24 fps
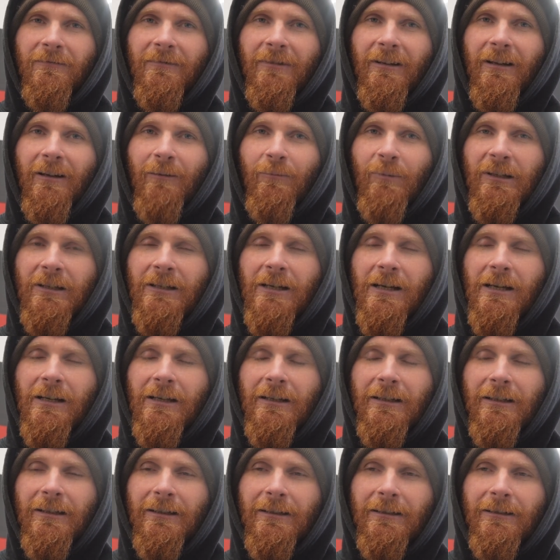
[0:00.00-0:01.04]
That'd be
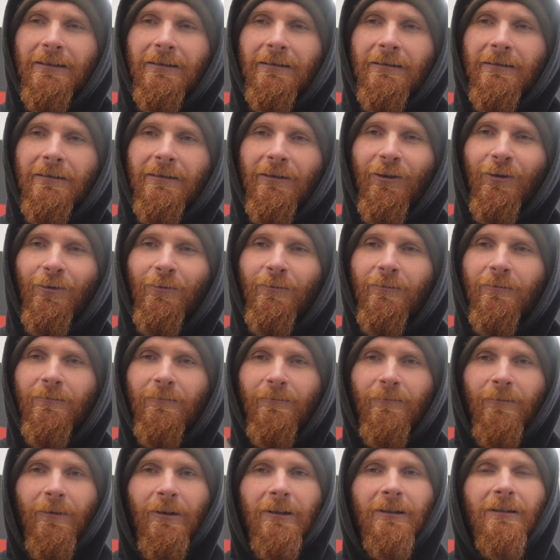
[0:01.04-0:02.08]
silly. So
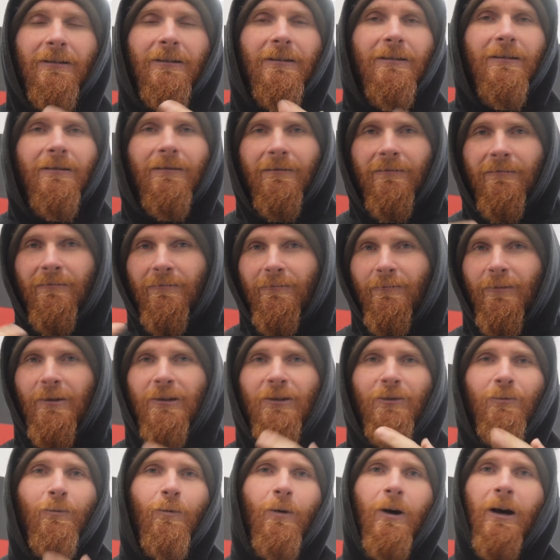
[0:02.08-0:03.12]
once
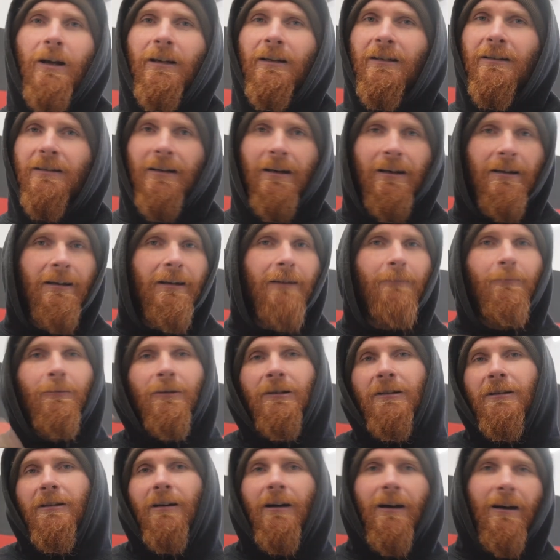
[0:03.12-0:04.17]
one is done, then we'll
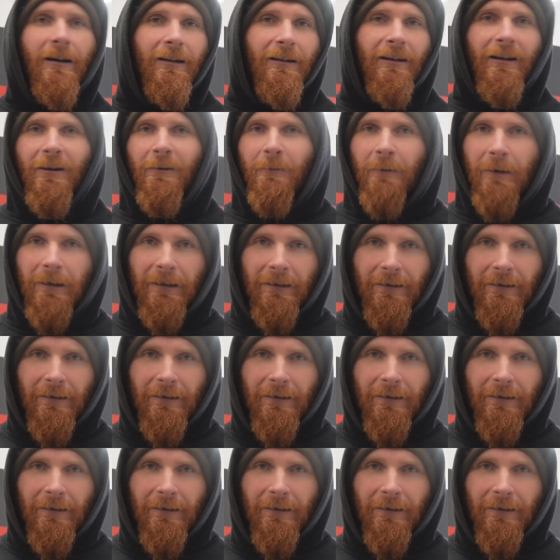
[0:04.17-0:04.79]
start another one.